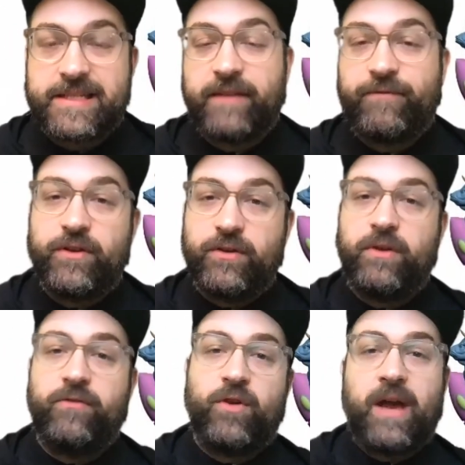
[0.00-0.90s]
If
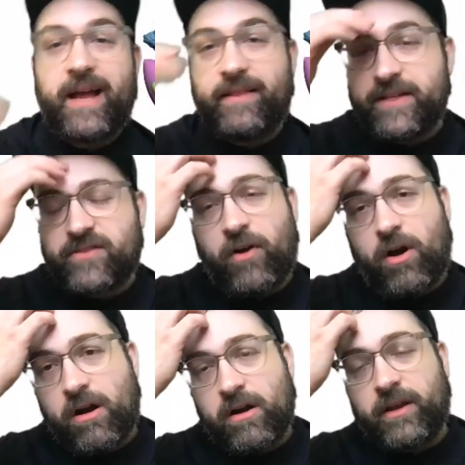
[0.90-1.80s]
you've gotten this
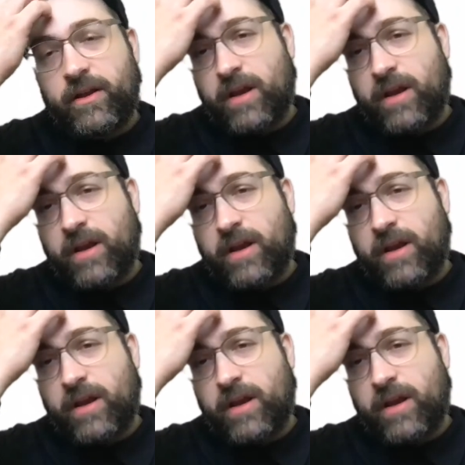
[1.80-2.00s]
far,